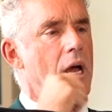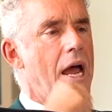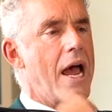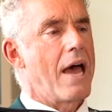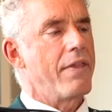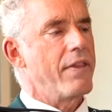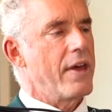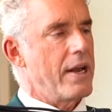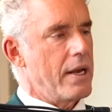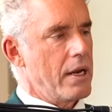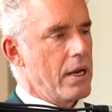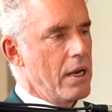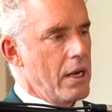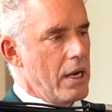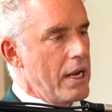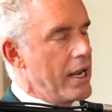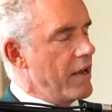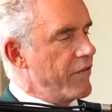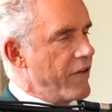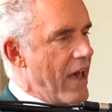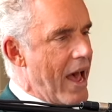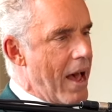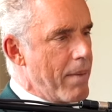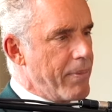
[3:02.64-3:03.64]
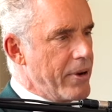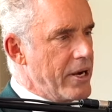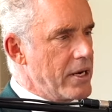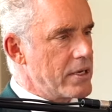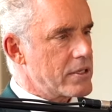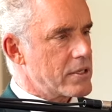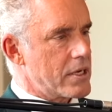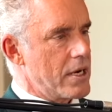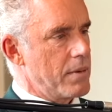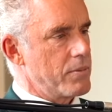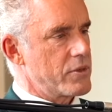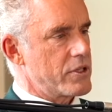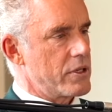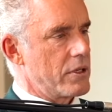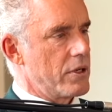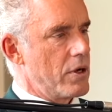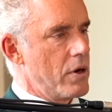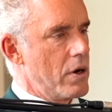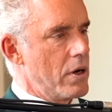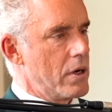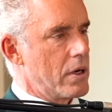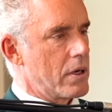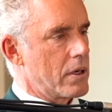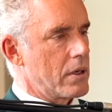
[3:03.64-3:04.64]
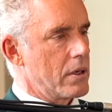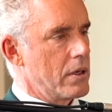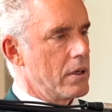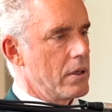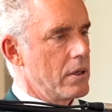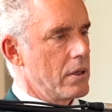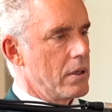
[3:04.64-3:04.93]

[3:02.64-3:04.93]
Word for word: And then if happiness comes along,